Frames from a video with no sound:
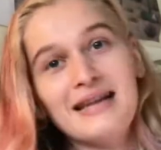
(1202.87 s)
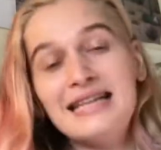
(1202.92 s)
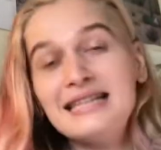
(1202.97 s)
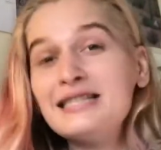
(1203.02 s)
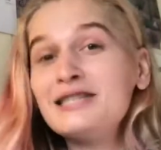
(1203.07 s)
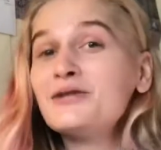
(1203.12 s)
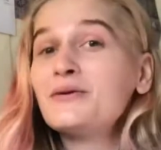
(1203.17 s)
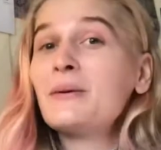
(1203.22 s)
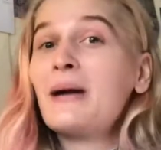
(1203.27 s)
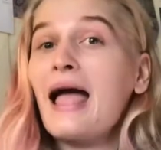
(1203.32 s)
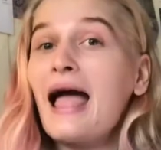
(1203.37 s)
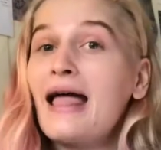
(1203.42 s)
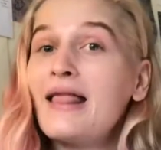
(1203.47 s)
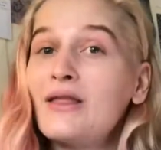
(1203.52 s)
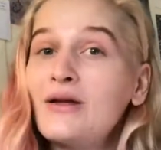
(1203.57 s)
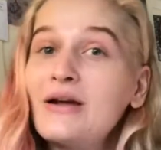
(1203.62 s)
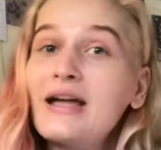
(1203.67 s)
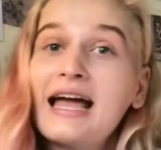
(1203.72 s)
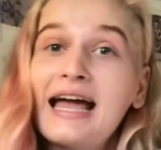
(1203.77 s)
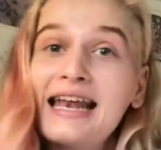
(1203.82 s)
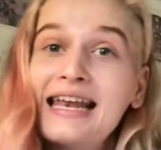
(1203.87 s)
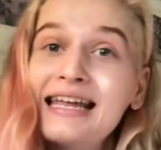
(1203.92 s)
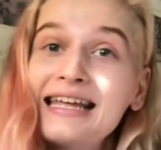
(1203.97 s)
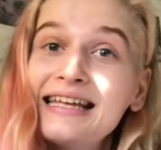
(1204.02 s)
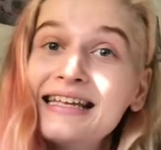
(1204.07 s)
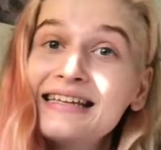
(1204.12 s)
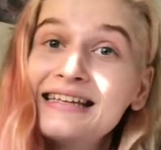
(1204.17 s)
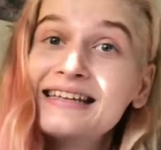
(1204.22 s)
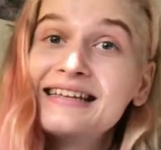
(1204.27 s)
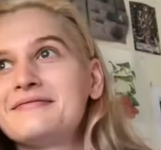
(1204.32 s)
the way I look at it.
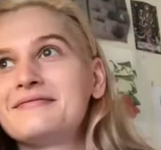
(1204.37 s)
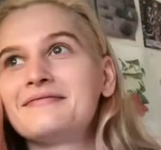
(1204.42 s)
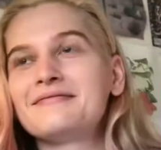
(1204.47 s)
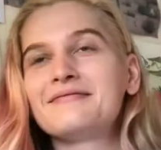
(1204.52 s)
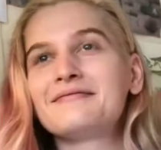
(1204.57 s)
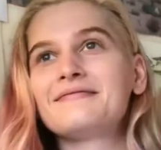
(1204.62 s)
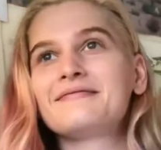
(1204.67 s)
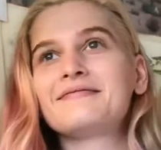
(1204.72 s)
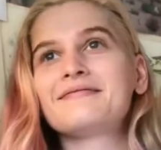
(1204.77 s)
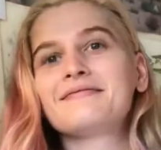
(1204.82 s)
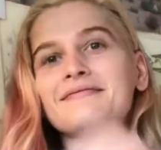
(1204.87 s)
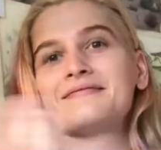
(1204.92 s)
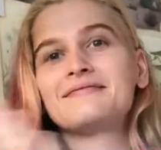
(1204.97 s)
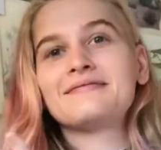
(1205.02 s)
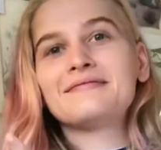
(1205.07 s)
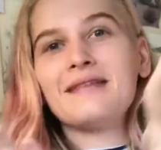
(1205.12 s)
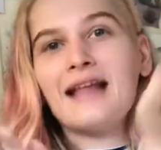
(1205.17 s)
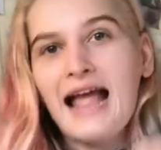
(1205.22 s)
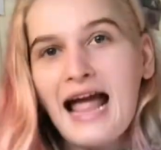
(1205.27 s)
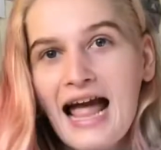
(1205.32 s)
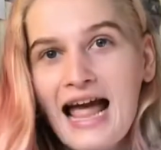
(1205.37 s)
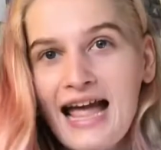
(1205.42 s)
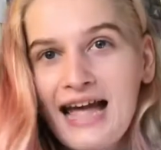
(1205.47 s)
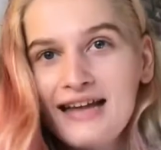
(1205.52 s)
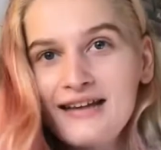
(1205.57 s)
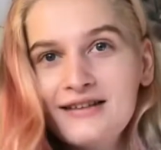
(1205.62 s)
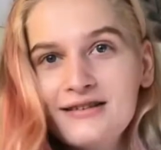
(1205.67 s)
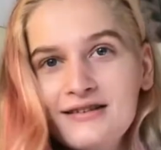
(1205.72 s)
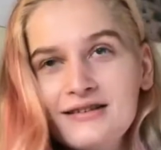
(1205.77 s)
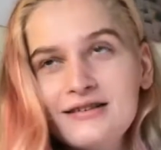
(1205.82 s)
And